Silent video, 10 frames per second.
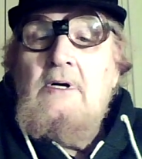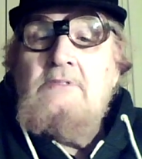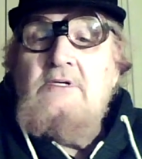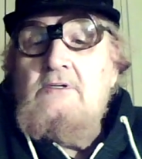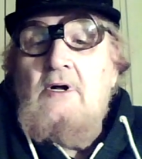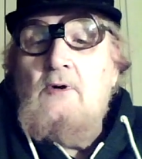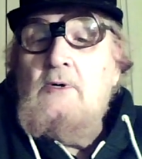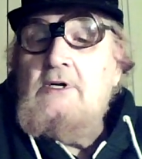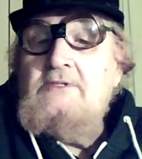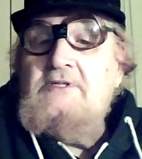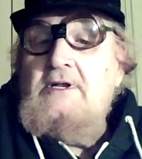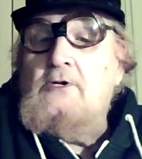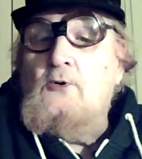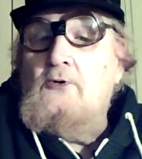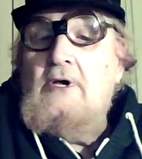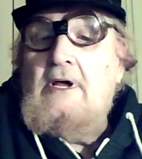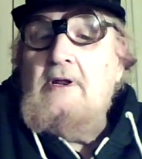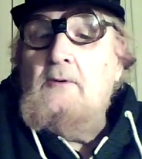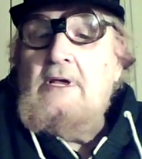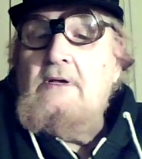I says, oh well, I didn't go out
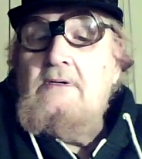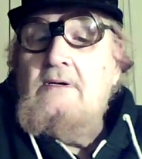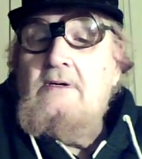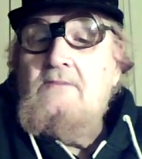anyway.